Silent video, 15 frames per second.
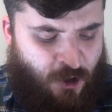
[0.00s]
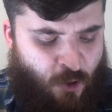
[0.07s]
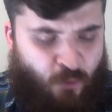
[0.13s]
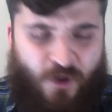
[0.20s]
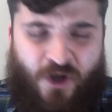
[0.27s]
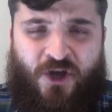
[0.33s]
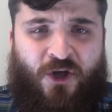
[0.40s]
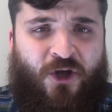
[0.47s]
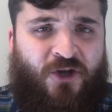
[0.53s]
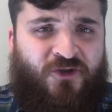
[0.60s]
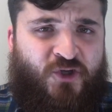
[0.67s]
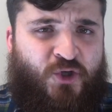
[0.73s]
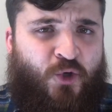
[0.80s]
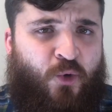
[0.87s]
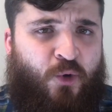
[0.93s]
"What
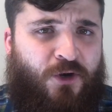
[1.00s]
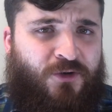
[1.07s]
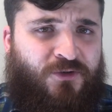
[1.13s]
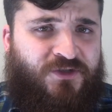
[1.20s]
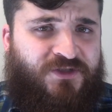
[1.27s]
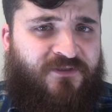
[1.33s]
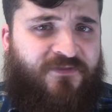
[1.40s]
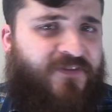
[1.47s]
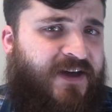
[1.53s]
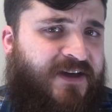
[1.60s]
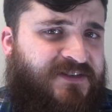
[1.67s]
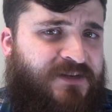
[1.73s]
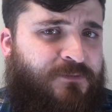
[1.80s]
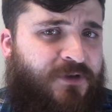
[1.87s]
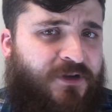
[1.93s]
causes quarrels and
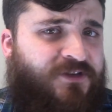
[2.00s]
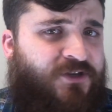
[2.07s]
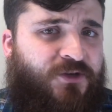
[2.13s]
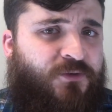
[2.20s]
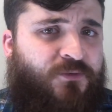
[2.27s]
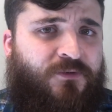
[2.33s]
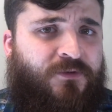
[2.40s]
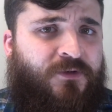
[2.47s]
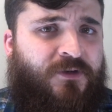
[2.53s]
fights among you?